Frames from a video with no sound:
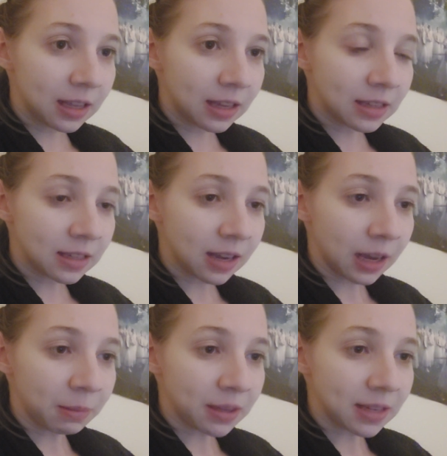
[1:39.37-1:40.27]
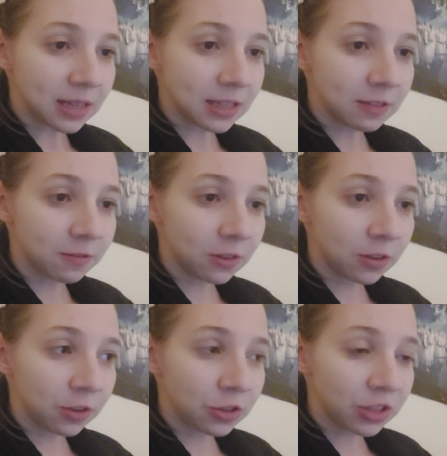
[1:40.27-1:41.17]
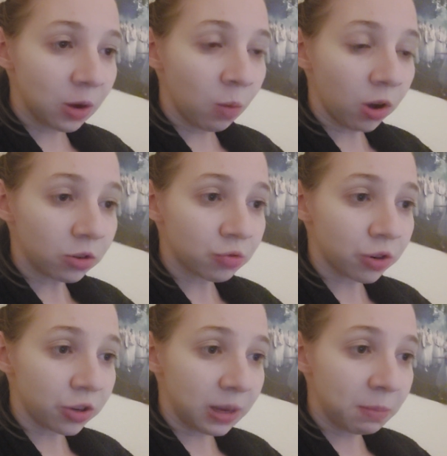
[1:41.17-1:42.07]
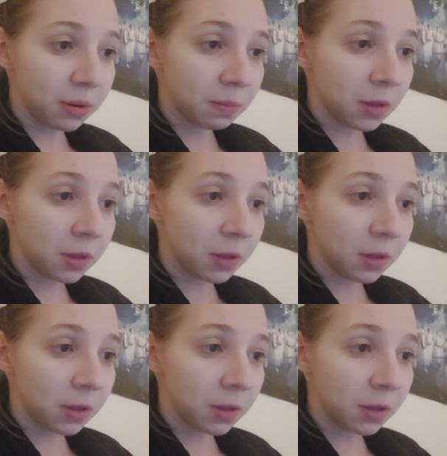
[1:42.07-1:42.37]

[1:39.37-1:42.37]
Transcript: is a type that says, still waters run deep.